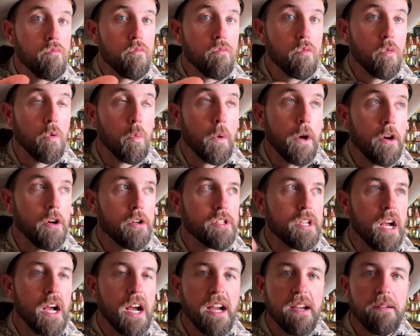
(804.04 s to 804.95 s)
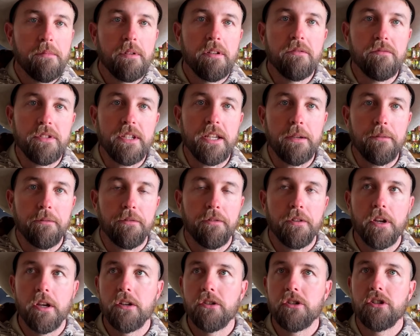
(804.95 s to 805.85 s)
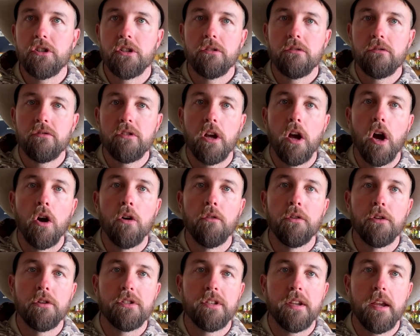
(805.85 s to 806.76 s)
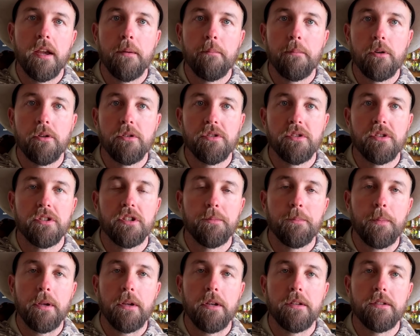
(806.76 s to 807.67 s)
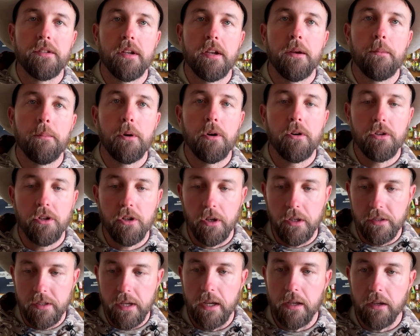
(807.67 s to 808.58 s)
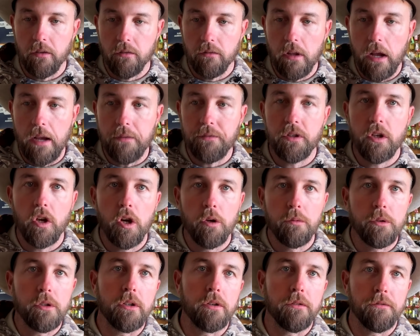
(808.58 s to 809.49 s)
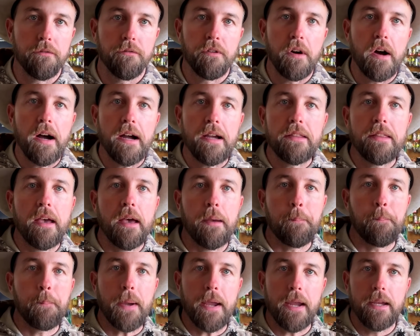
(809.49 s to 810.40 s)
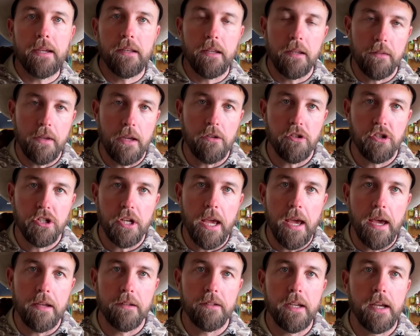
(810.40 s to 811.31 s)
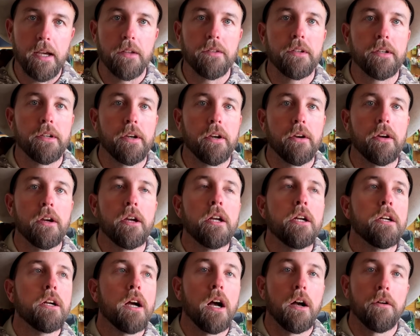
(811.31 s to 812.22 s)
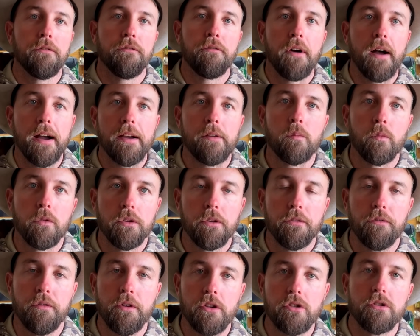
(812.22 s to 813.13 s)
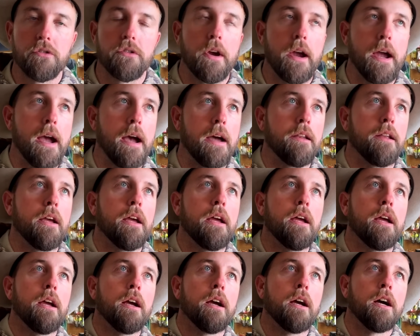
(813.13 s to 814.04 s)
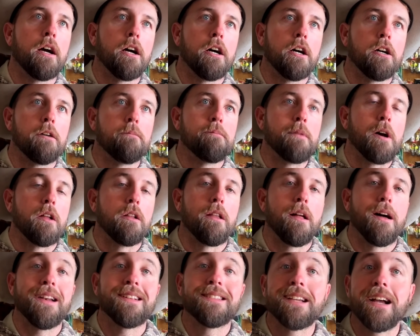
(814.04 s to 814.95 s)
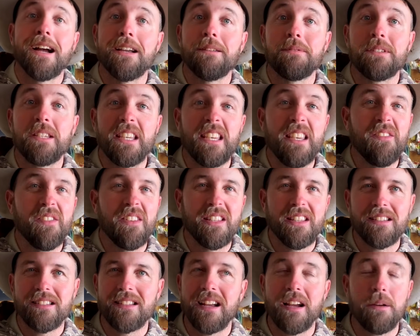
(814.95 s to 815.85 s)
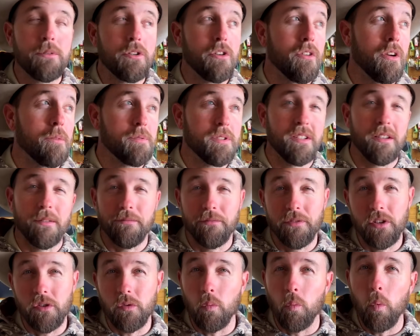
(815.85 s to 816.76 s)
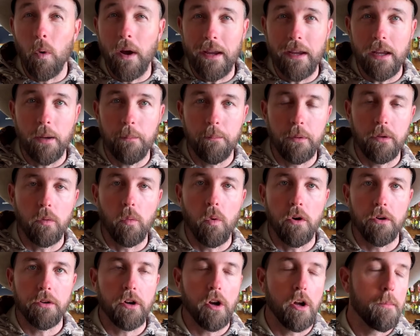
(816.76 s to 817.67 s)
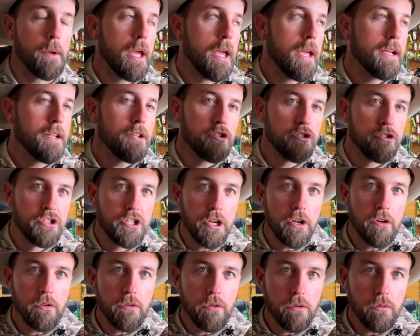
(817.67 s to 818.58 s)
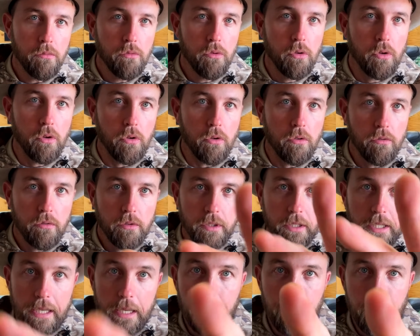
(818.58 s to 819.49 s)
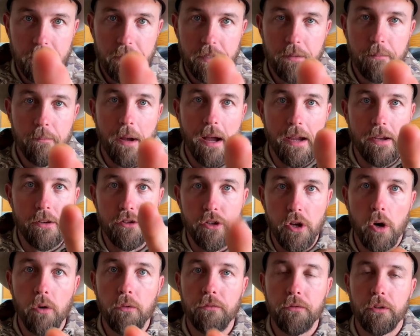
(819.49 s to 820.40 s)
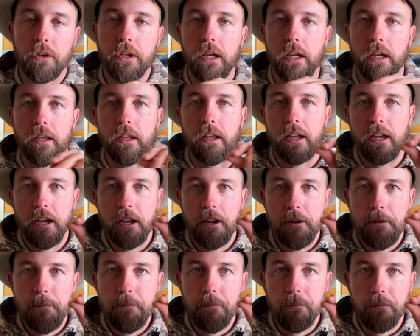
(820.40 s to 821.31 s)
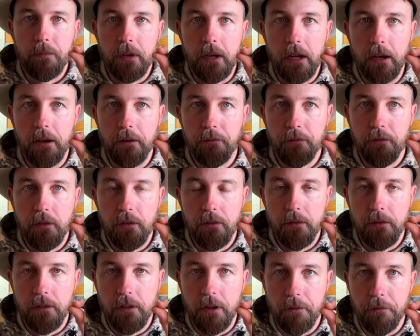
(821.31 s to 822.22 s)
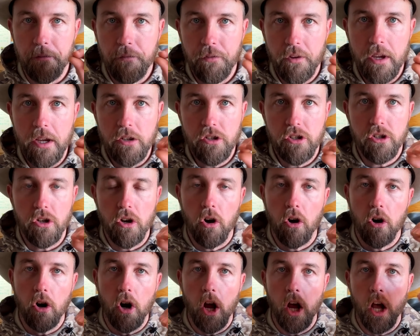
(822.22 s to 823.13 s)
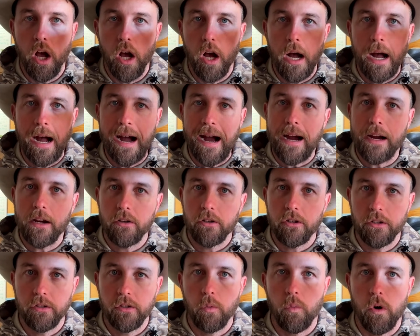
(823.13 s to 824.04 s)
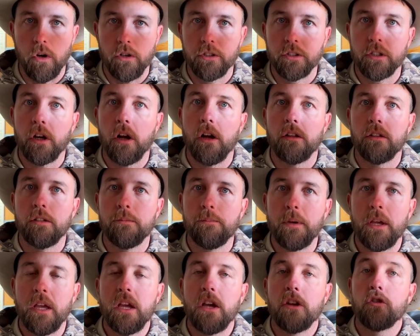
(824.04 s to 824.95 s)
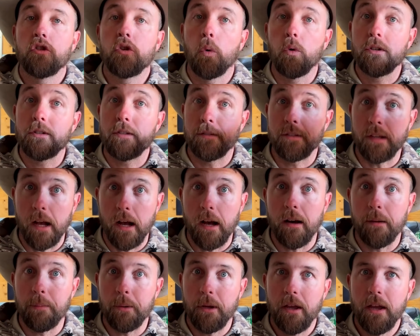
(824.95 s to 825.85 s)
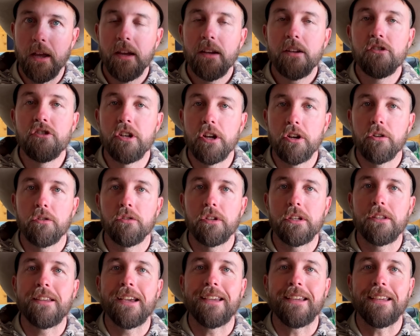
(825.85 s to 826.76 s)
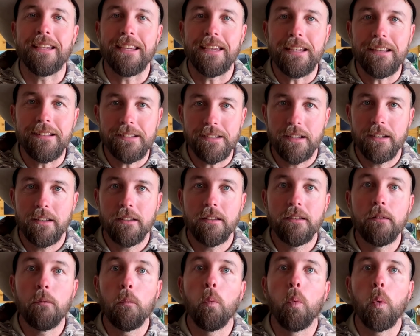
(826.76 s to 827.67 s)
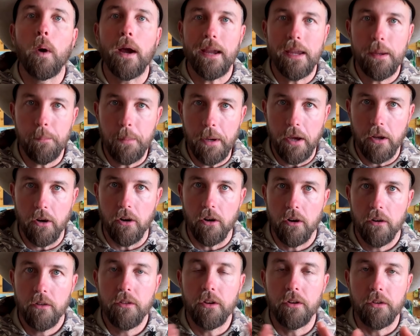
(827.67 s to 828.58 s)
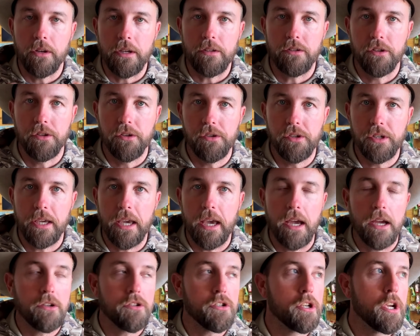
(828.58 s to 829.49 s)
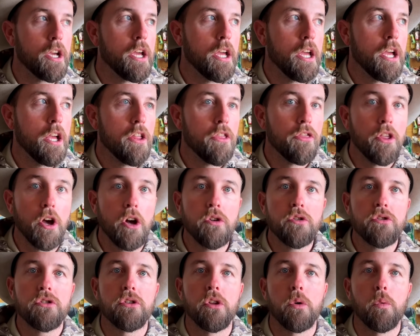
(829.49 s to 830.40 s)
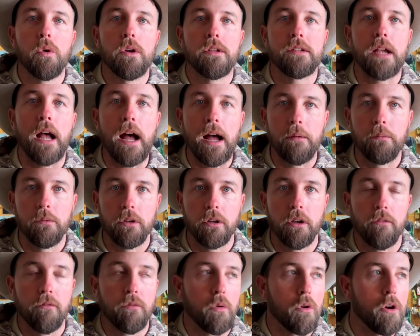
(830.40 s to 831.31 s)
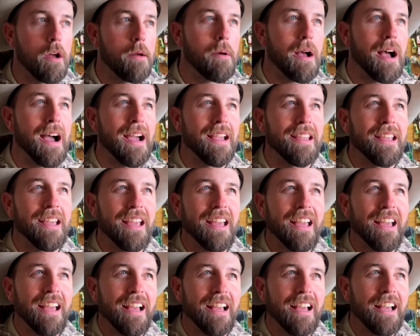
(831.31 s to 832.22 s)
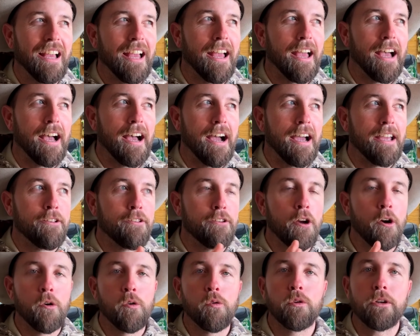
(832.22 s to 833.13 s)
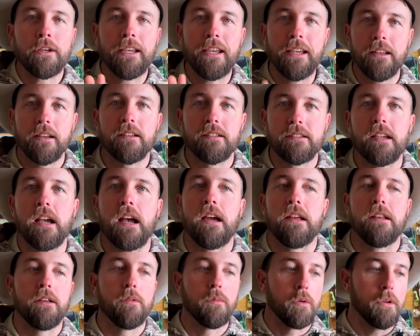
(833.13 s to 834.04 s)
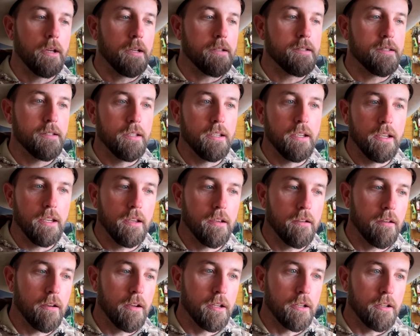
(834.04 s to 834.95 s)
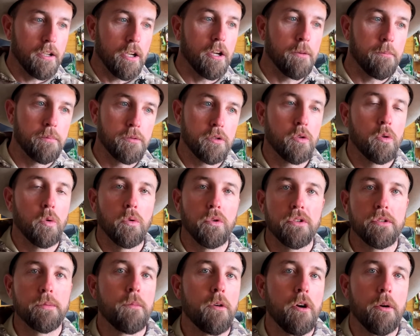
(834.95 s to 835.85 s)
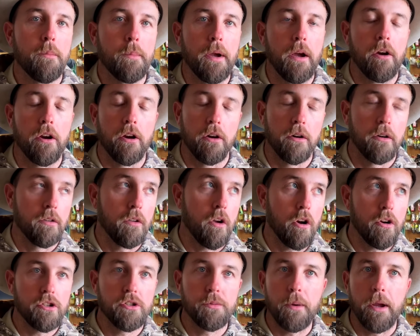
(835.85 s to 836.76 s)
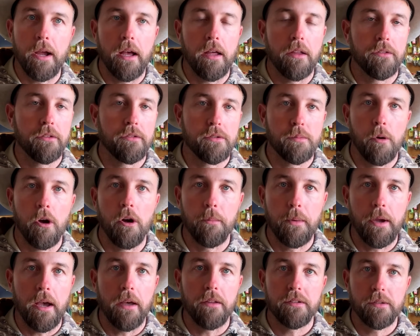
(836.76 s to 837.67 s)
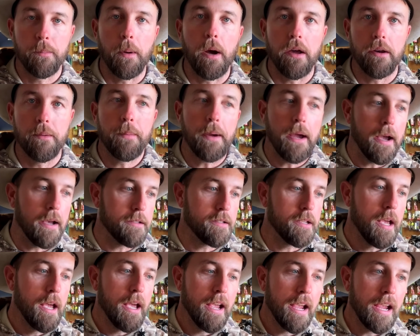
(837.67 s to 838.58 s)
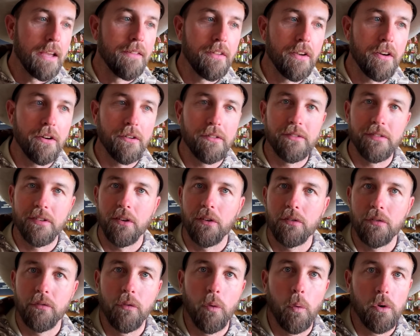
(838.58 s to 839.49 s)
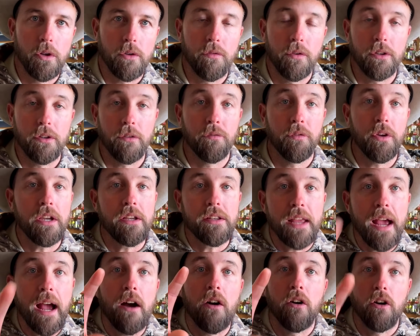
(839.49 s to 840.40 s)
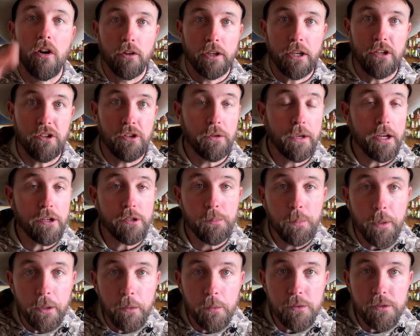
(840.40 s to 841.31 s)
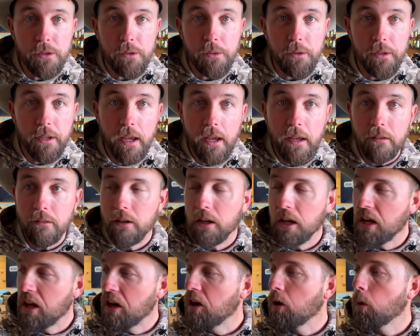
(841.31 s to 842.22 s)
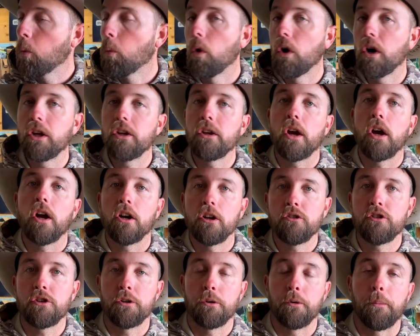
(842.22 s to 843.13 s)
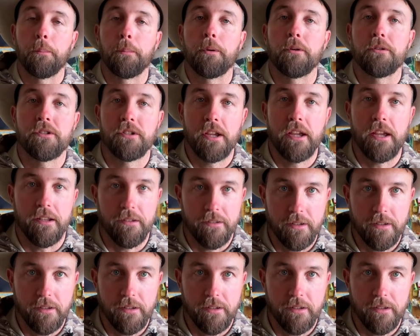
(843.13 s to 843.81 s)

wintertime, deep fish, over timber, suspended timber. You can take your live scope. You can find that bait and that shad down there, find where the fish are at. A lot of times, even this time of year, I'm seeing fish way up in the water column. General rule, keep this in mind. Don't forget, if the fish are higher in the water column towards the top, generally they eat way better. They're easier to catch. Those are the ones I'm looking for. I don't get excited when I see a school of largemouth, smallmouth, spotted bass, and they're just 40, 50 feet. Now, can you catch big ones doing that? 100%.